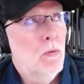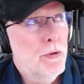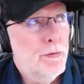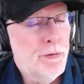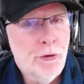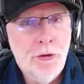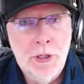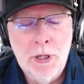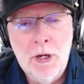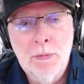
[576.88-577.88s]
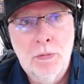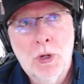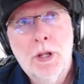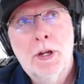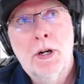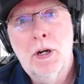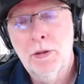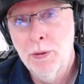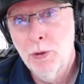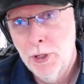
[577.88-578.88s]
the first thing that comes, well,
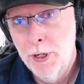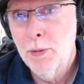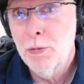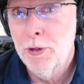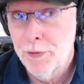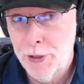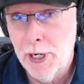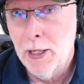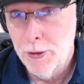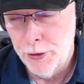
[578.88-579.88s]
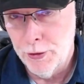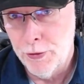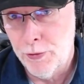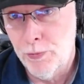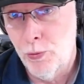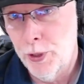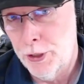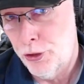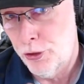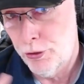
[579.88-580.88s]
there were a number of challenges
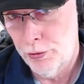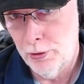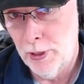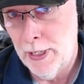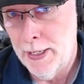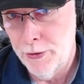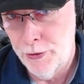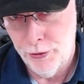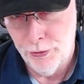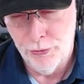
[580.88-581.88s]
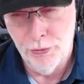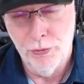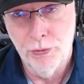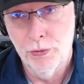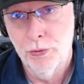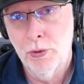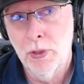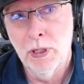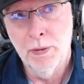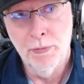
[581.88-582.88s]
which led to
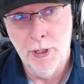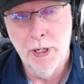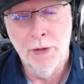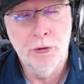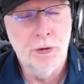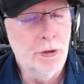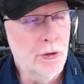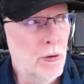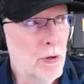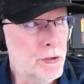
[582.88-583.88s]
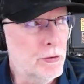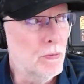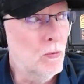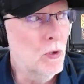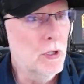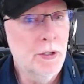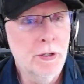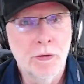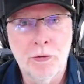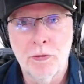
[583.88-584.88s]
the answer to your question. One
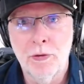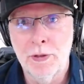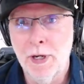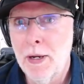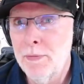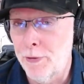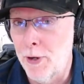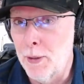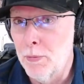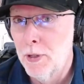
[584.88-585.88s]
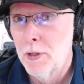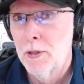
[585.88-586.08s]
is the time frame.